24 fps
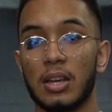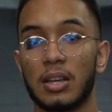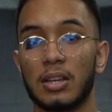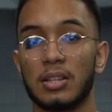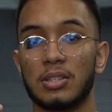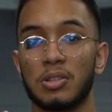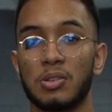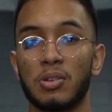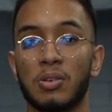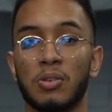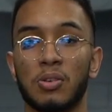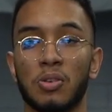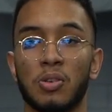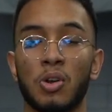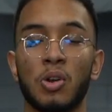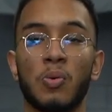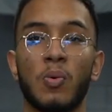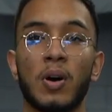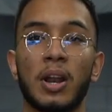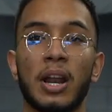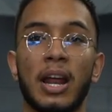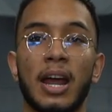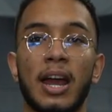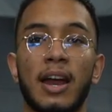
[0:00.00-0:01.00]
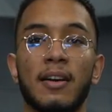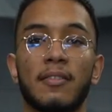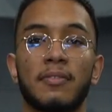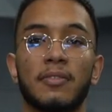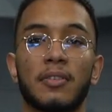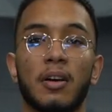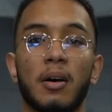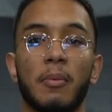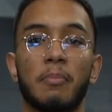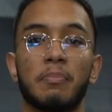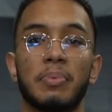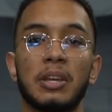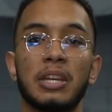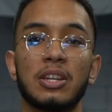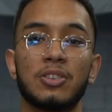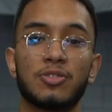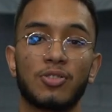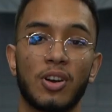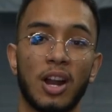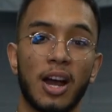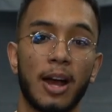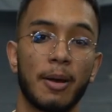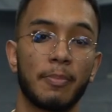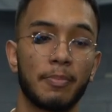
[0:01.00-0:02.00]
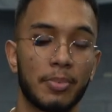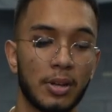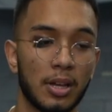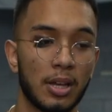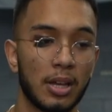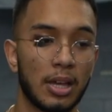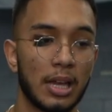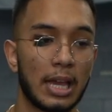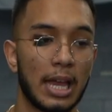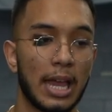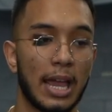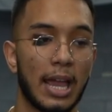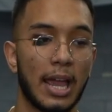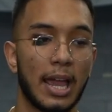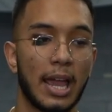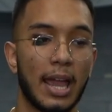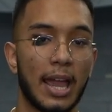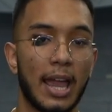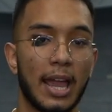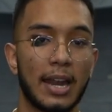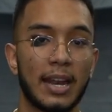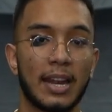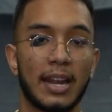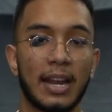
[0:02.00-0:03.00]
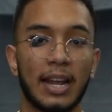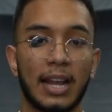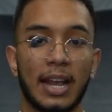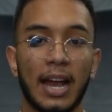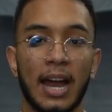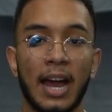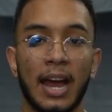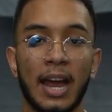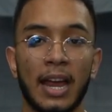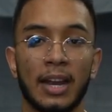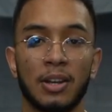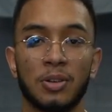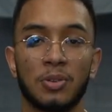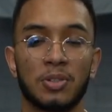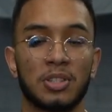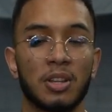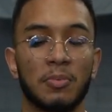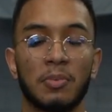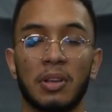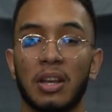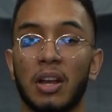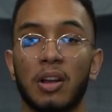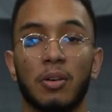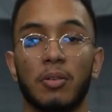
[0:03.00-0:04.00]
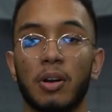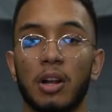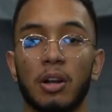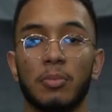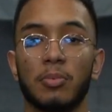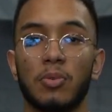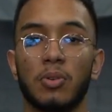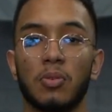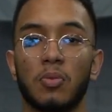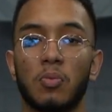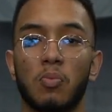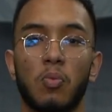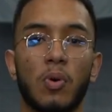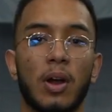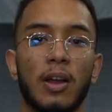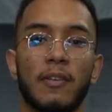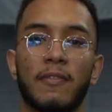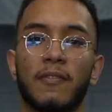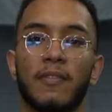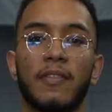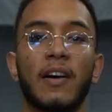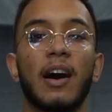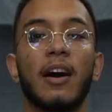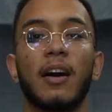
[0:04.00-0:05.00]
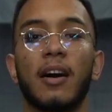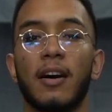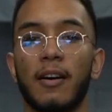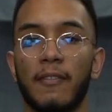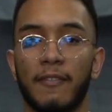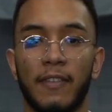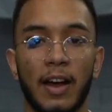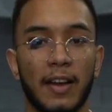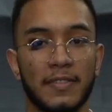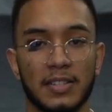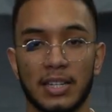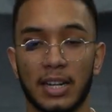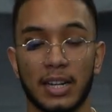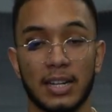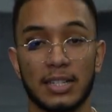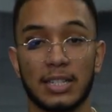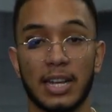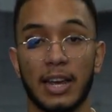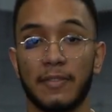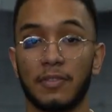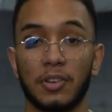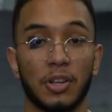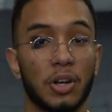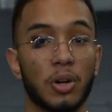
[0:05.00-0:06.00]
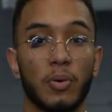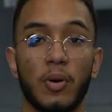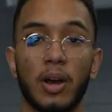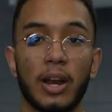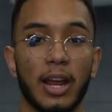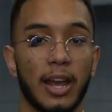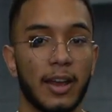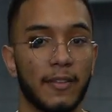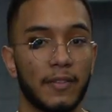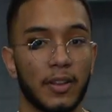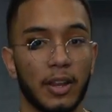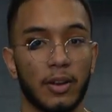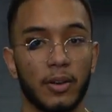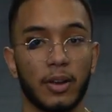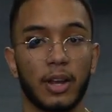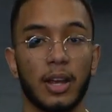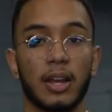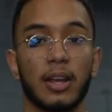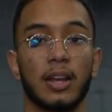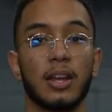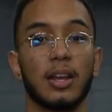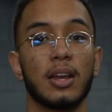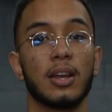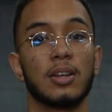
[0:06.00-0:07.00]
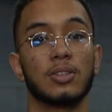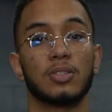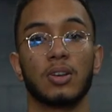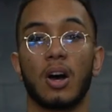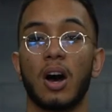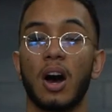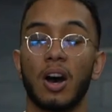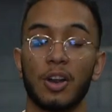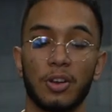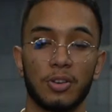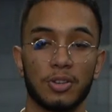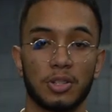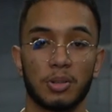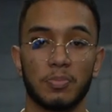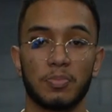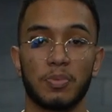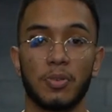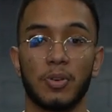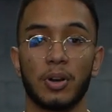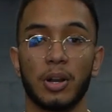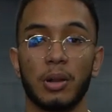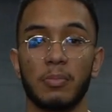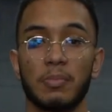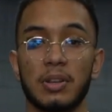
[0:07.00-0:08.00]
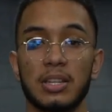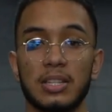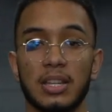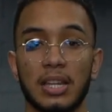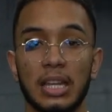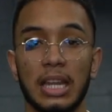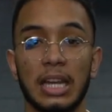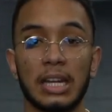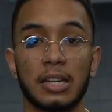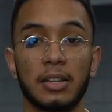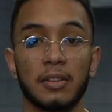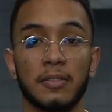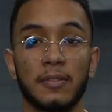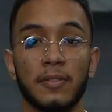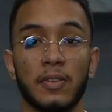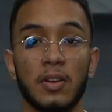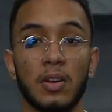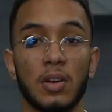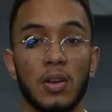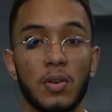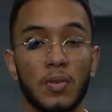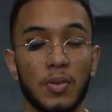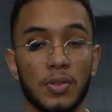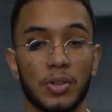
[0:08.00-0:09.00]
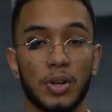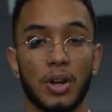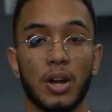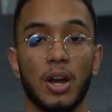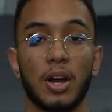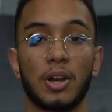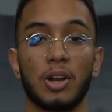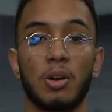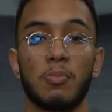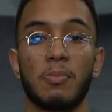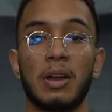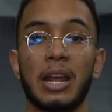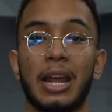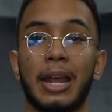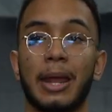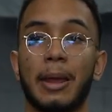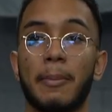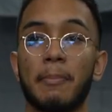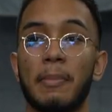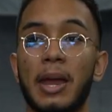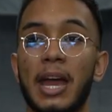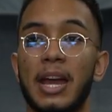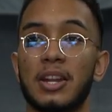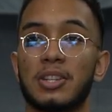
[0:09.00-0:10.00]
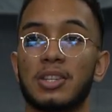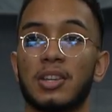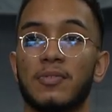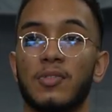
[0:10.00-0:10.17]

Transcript: Because you, you don't want to have a beat drop and then the guy do something incredible wait, uh, five seconds after. You don't want to have that, okay? So audio is important. Be selective with your audio, make it match.